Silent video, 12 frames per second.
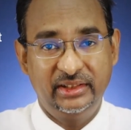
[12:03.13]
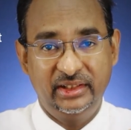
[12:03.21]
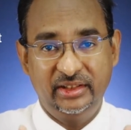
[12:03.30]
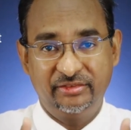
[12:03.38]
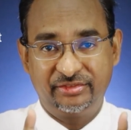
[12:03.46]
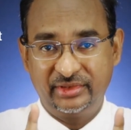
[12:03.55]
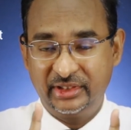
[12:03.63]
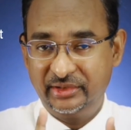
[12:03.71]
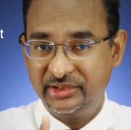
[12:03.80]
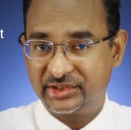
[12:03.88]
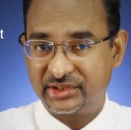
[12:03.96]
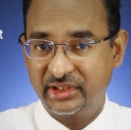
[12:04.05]
if there
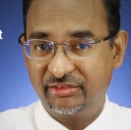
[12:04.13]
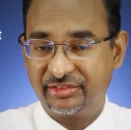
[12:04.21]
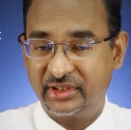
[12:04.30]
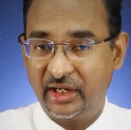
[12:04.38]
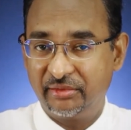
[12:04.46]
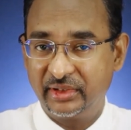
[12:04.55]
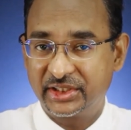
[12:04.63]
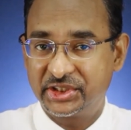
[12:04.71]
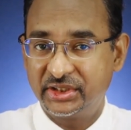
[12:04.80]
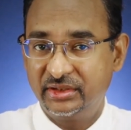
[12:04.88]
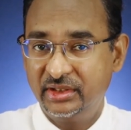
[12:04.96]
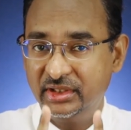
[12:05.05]
is
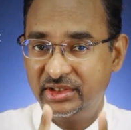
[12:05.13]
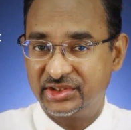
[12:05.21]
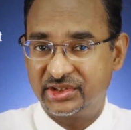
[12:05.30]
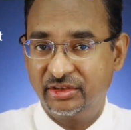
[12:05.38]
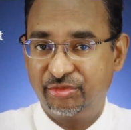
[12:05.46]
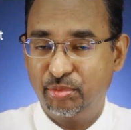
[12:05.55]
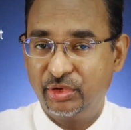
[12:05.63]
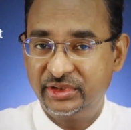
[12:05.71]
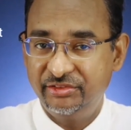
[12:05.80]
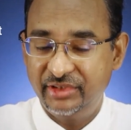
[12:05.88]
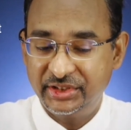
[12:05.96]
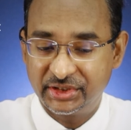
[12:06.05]
self-direction,
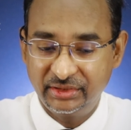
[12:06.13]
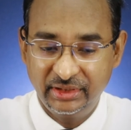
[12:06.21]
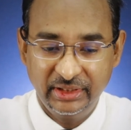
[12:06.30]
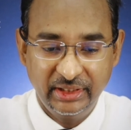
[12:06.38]
self-motivation,